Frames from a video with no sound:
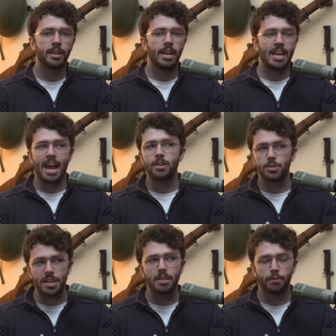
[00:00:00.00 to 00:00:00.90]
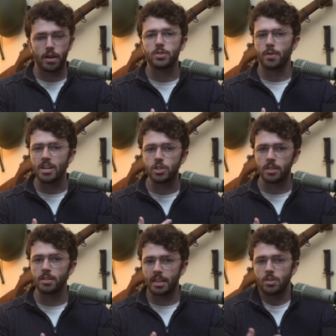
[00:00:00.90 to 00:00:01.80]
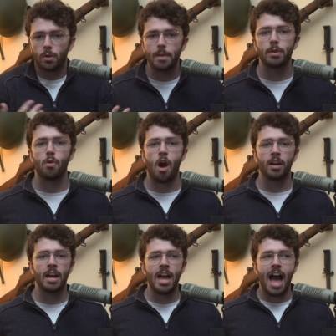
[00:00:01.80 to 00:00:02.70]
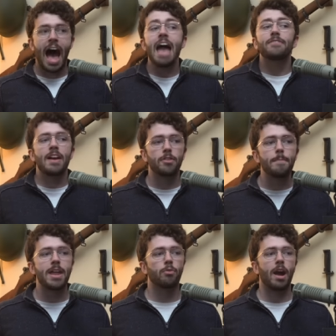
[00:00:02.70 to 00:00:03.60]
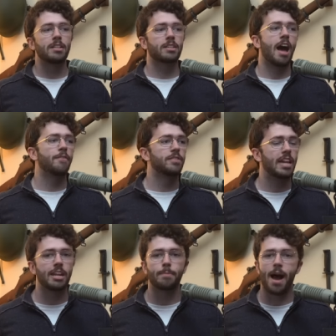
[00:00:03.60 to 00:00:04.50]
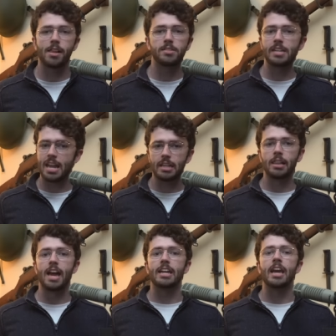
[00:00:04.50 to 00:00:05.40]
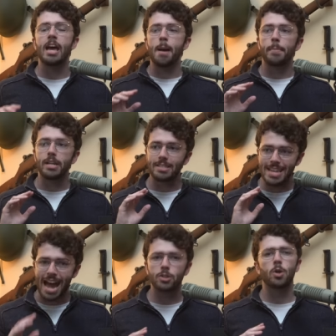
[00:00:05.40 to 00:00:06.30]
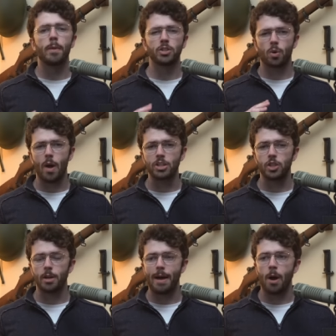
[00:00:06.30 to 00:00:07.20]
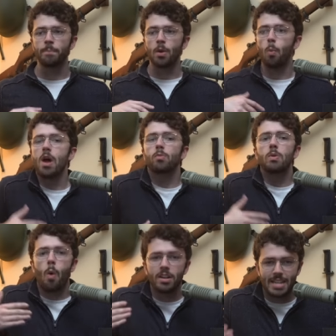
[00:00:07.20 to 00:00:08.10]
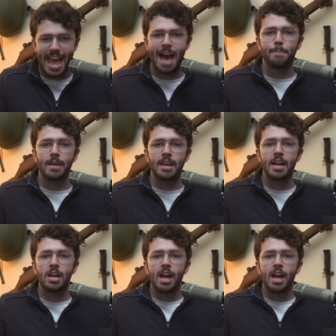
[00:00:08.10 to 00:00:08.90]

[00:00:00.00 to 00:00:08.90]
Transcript: And I understand the frustration, like, don't get me wrong. I've never met a rights confiscating policy I didn't like, but it's not so much a question about what we want to happen,